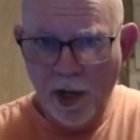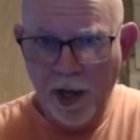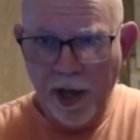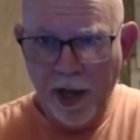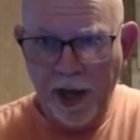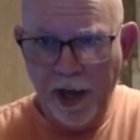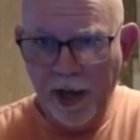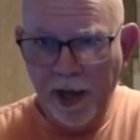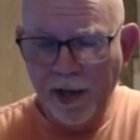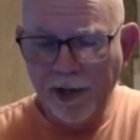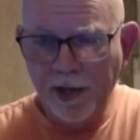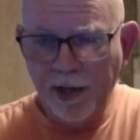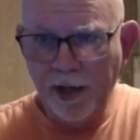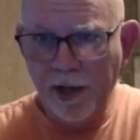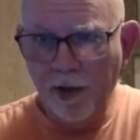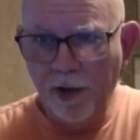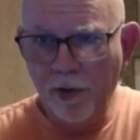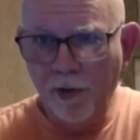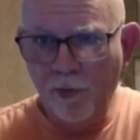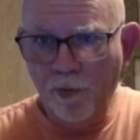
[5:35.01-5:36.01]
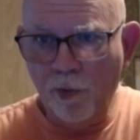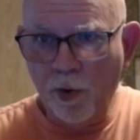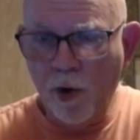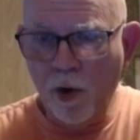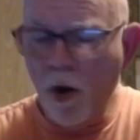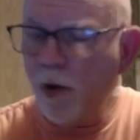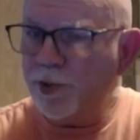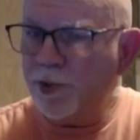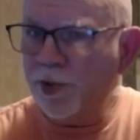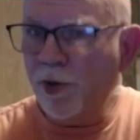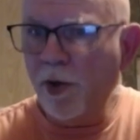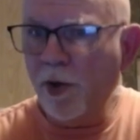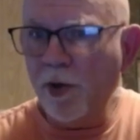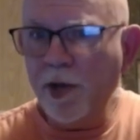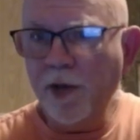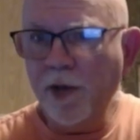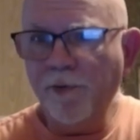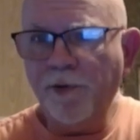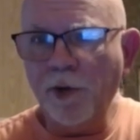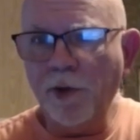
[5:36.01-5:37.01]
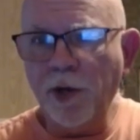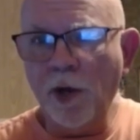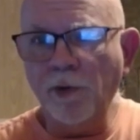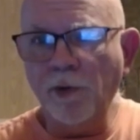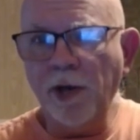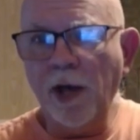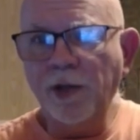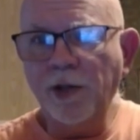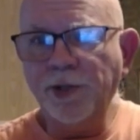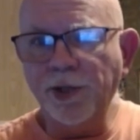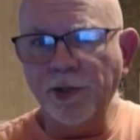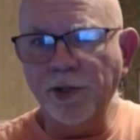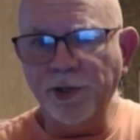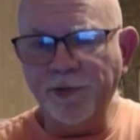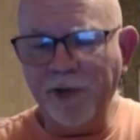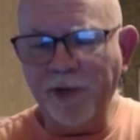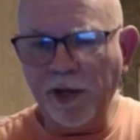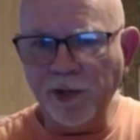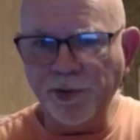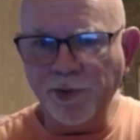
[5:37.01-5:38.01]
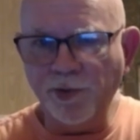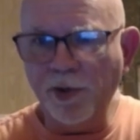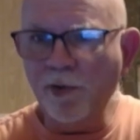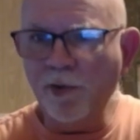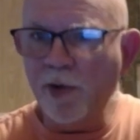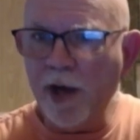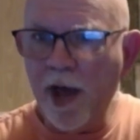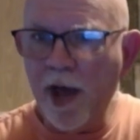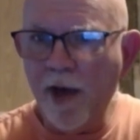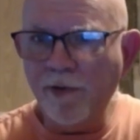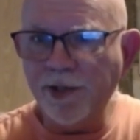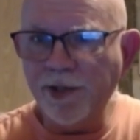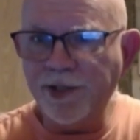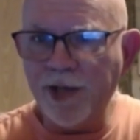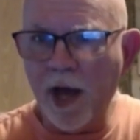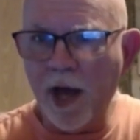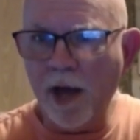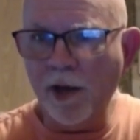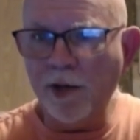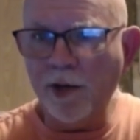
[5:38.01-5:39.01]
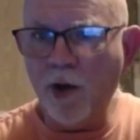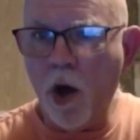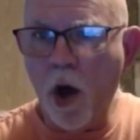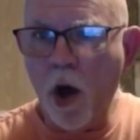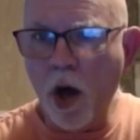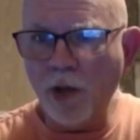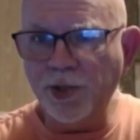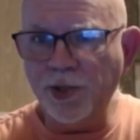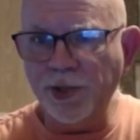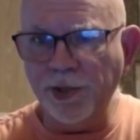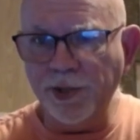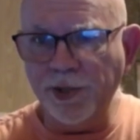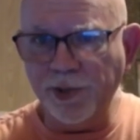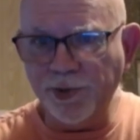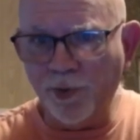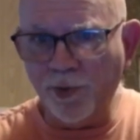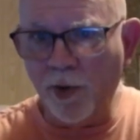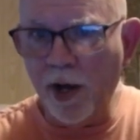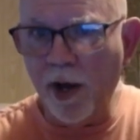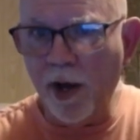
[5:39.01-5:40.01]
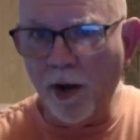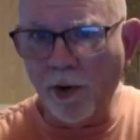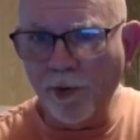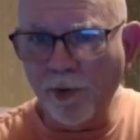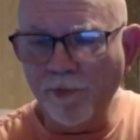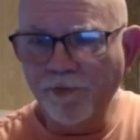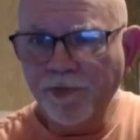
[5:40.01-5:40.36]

And we're also looking for donations because we want to have a silent auction as well.